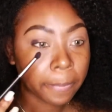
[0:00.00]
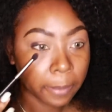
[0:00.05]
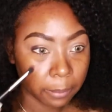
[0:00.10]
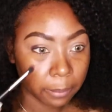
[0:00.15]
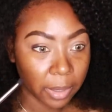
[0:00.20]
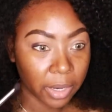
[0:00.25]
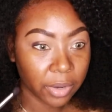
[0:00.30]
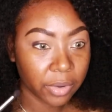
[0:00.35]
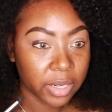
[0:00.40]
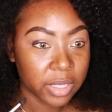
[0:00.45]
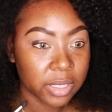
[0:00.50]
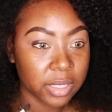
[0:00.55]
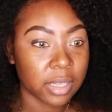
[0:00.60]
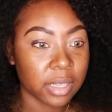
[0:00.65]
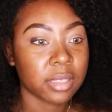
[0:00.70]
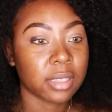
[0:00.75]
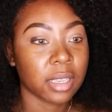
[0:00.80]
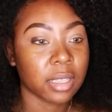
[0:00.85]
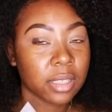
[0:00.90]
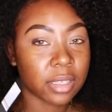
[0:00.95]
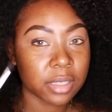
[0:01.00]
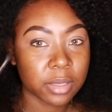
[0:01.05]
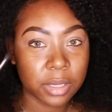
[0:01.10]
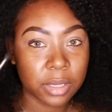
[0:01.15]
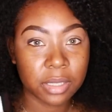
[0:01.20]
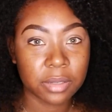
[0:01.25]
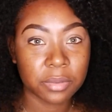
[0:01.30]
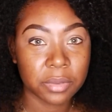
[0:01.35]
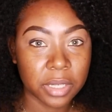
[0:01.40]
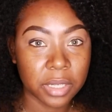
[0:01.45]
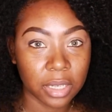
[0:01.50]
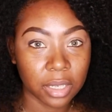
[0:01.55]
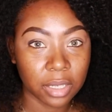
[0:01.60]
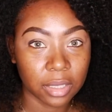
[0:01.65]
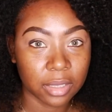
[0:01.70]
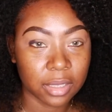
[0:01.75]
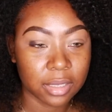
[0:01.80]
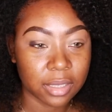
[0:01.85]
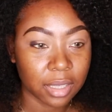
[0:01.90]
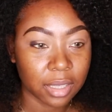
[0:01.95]
my crease is, like this is
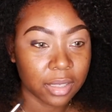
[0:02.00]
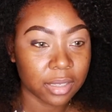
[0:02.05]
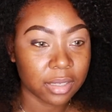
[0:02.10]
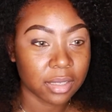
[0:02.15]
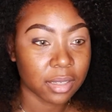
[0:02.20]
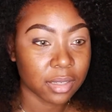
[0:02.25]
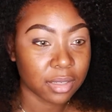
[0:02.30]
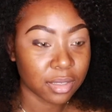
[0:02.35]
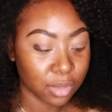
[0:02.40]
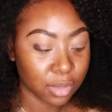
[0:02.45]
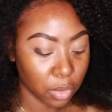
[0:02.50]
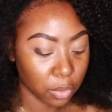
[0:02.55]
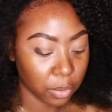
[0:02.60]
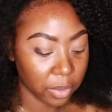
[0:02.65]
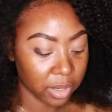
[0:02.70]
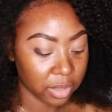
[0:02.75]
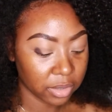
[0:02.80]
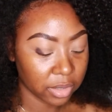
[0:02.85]
ridiculous, like this looks so weird. So